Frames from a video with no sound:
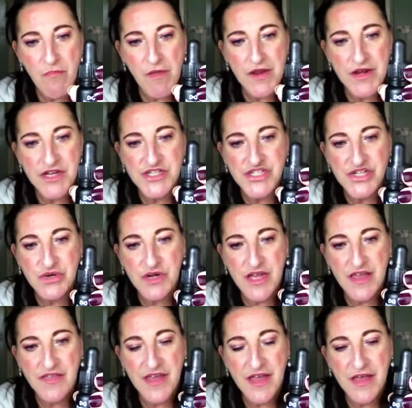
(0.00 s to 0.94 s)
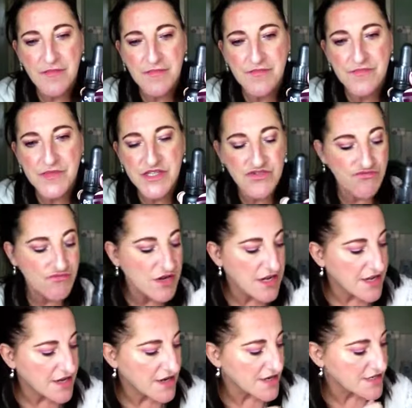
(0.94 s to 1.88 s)
and I do like that. That's
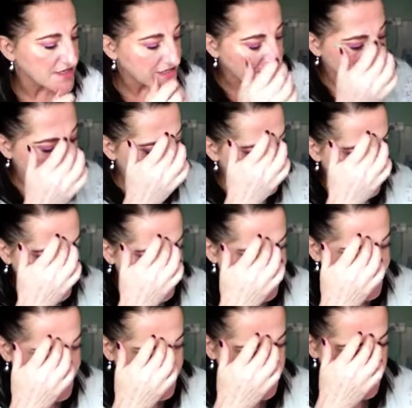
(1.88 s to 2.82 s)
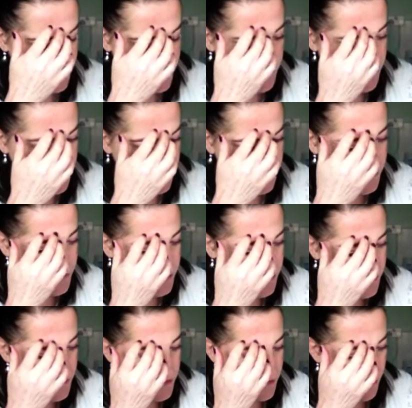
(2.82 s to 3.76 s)
really nice.
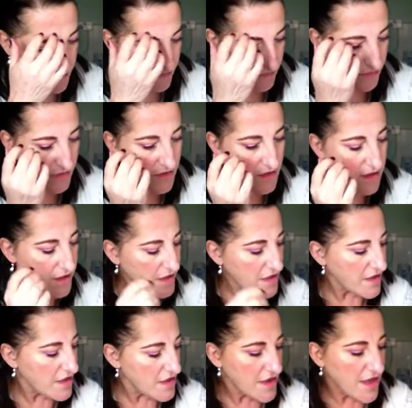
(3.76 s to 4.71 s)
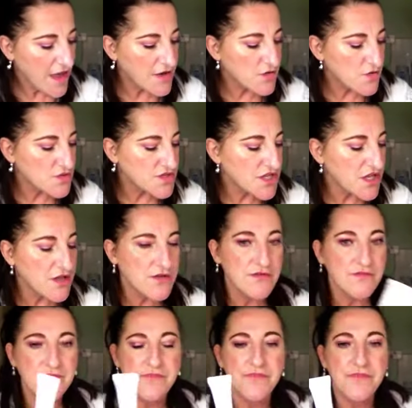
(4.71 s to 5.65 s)
And also,